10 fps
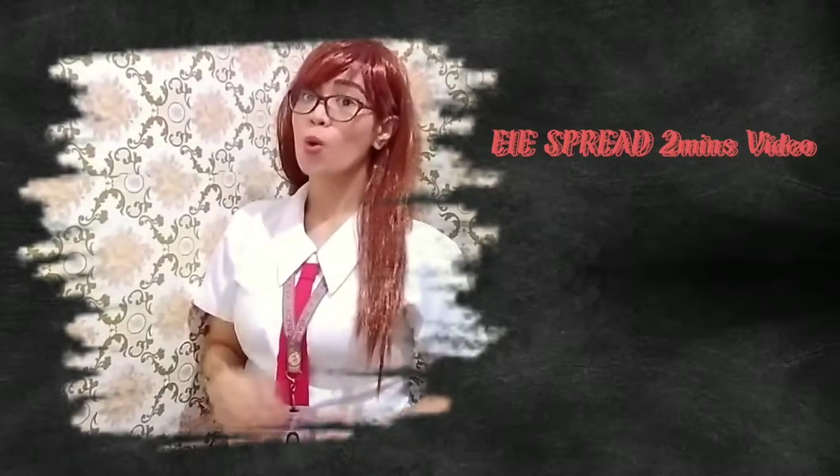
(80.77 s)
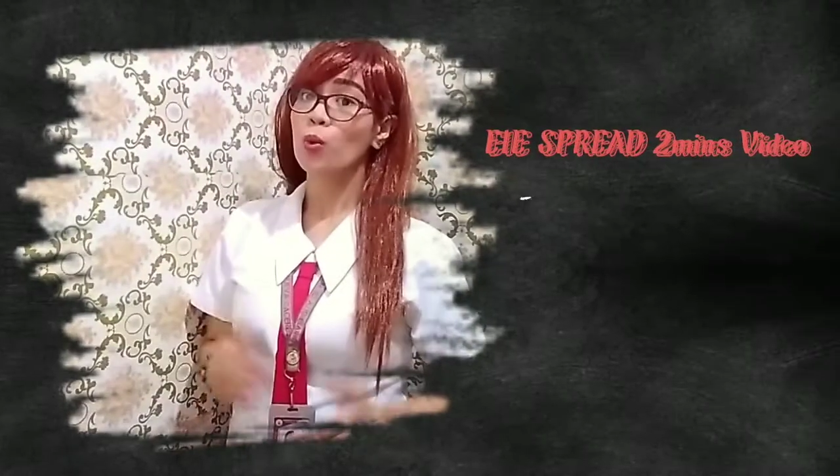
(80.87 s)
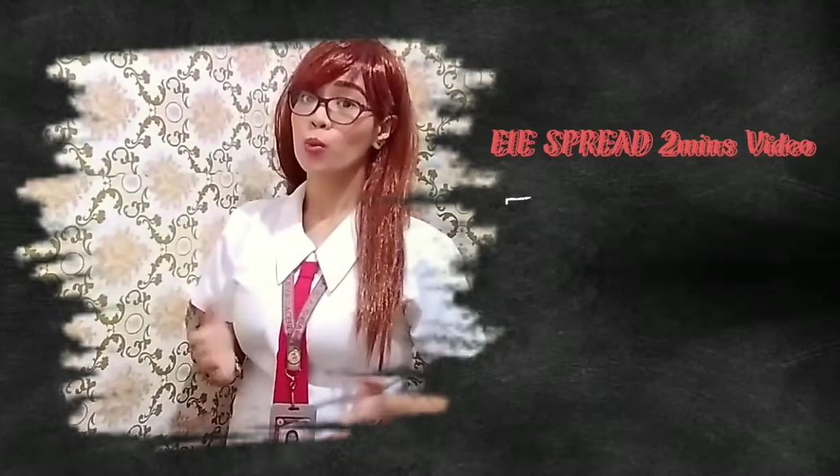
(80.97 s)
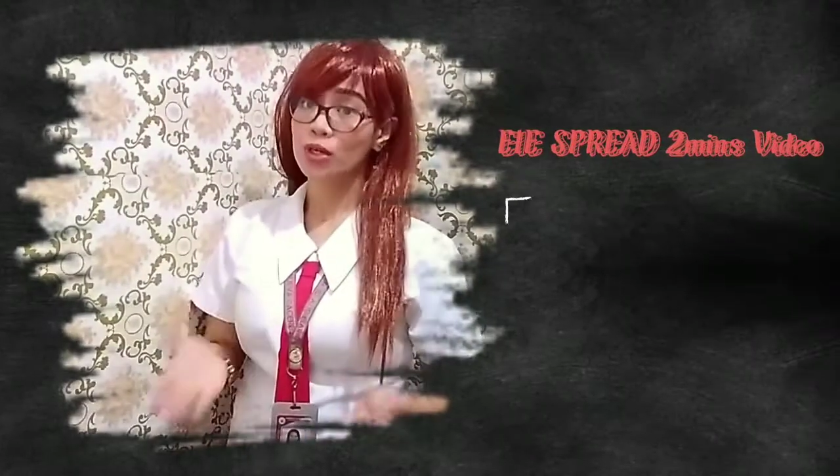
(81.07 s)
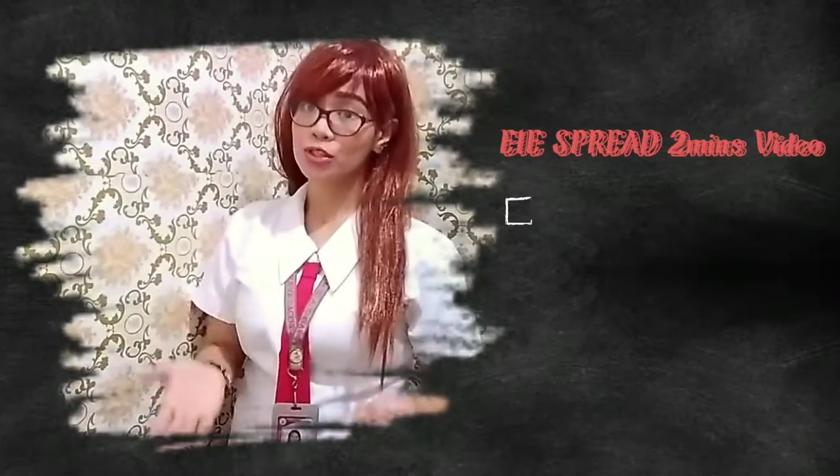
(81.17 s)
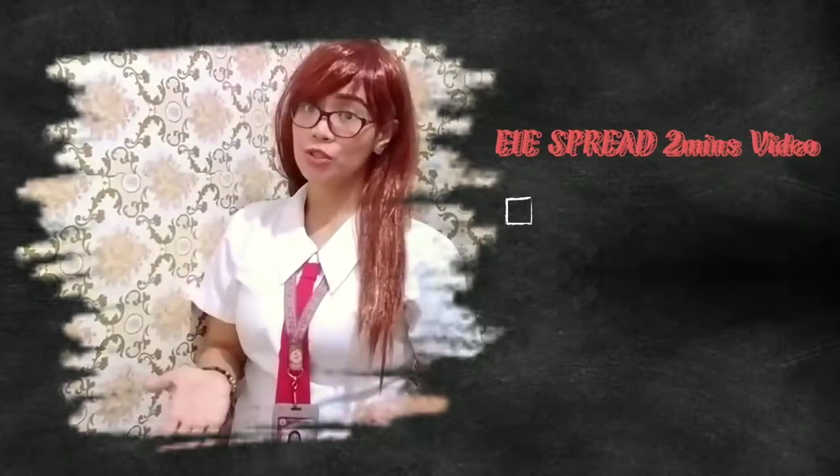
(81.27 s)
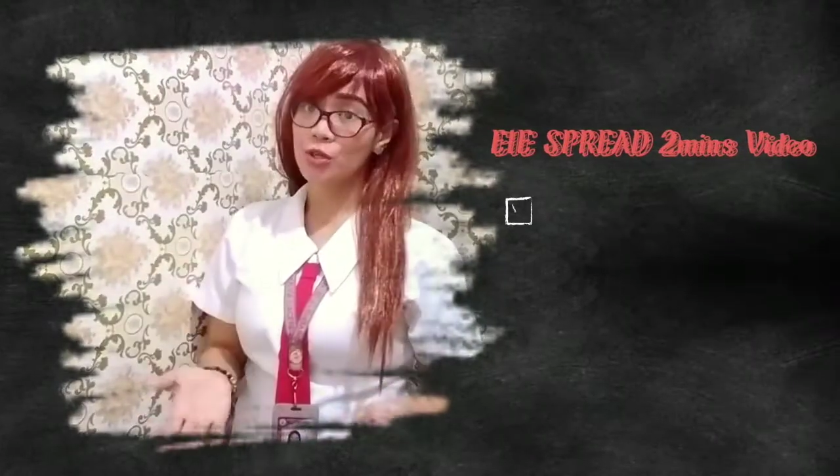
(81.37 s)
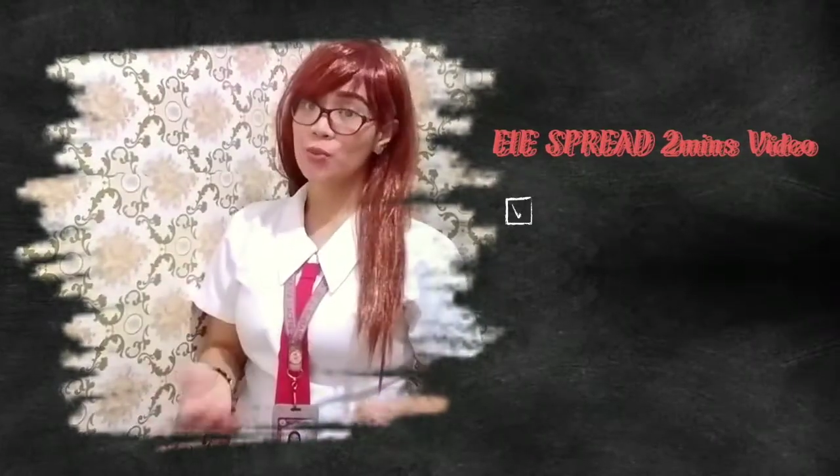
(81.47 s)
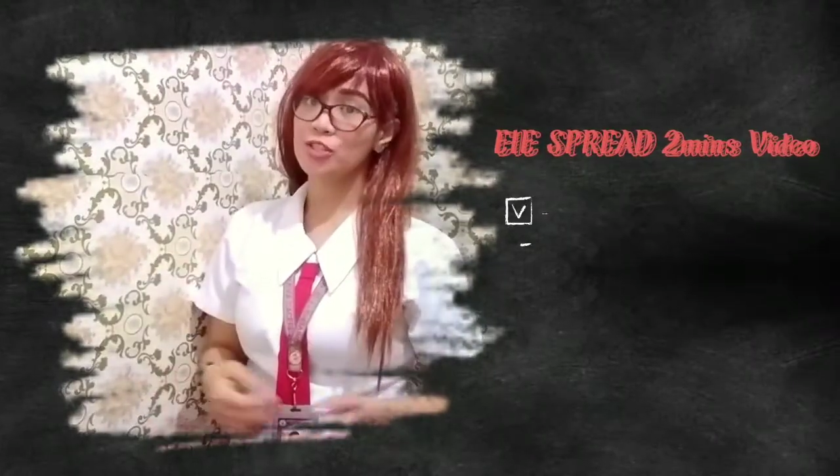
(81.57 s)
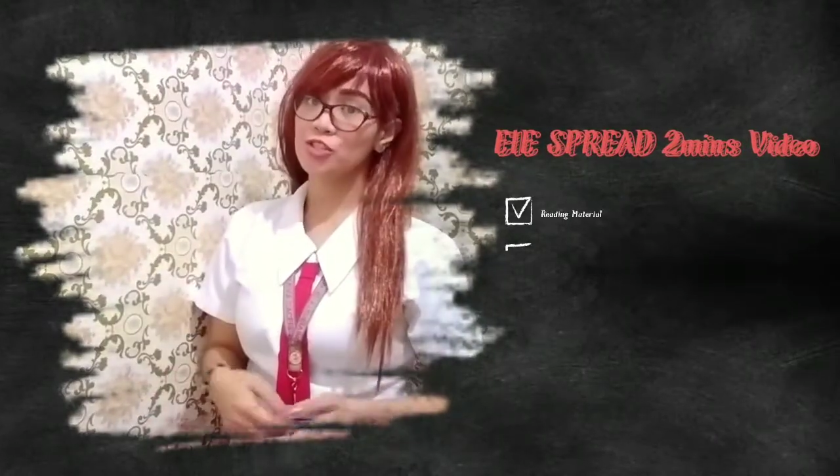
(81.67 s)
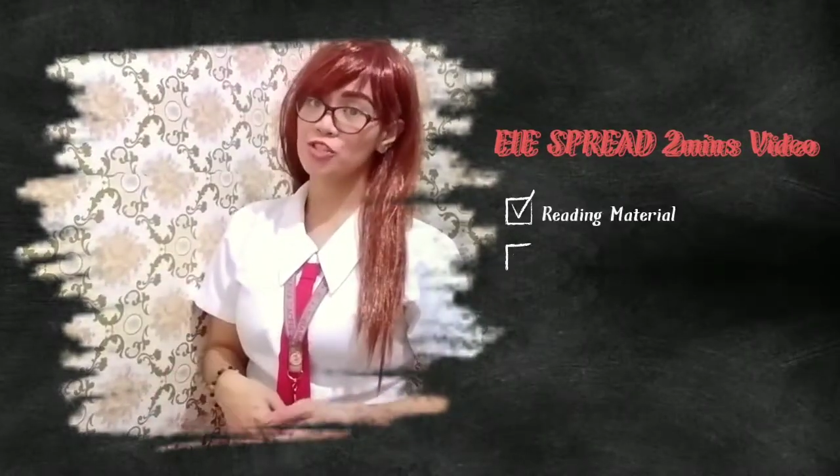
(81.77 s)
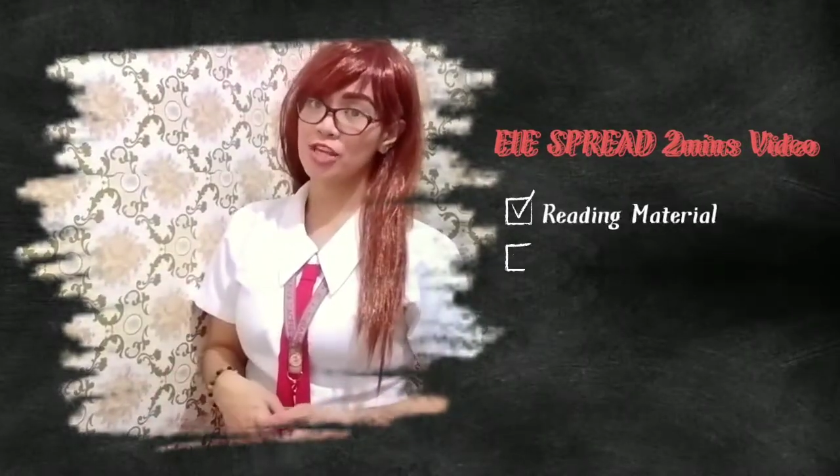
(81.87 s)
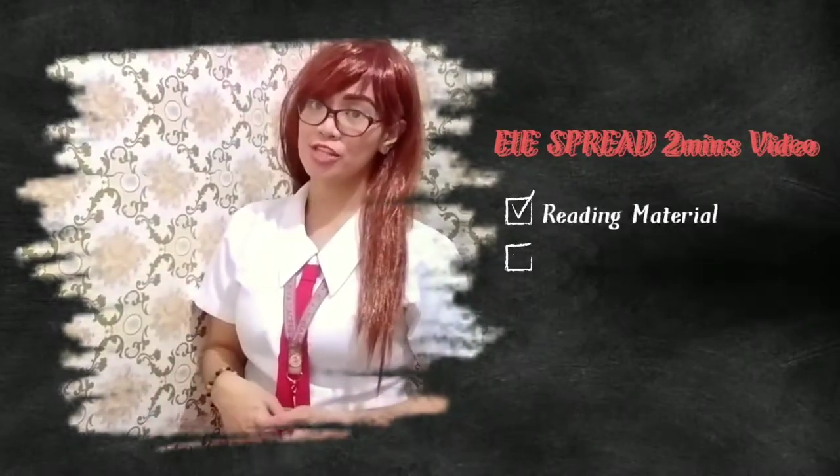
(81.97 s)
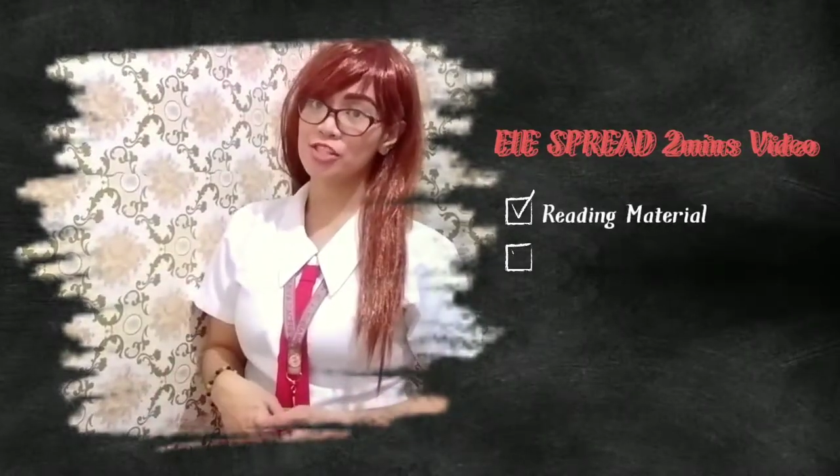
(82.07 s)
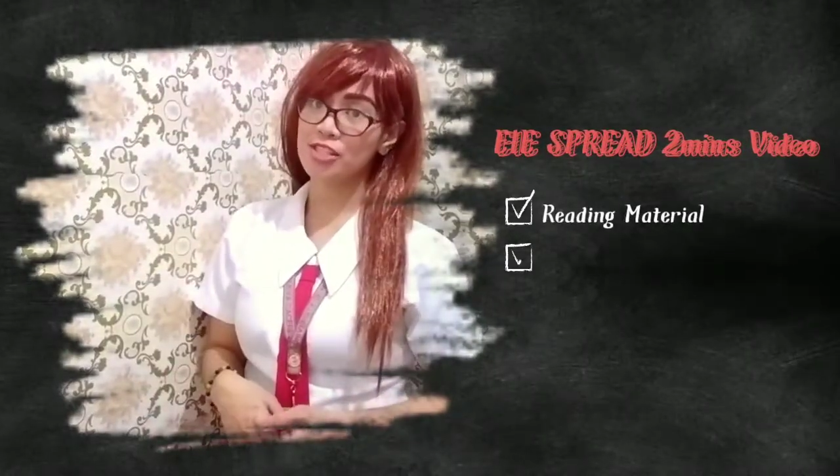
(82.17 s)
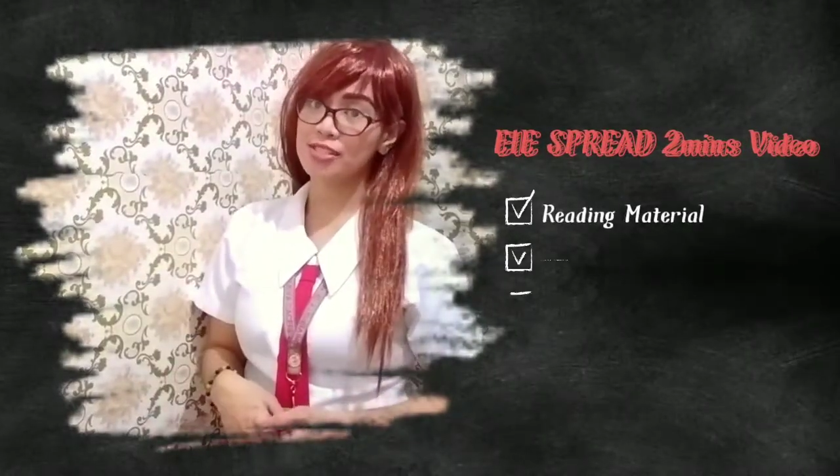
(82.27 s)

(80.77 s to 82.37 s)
What do you want to change in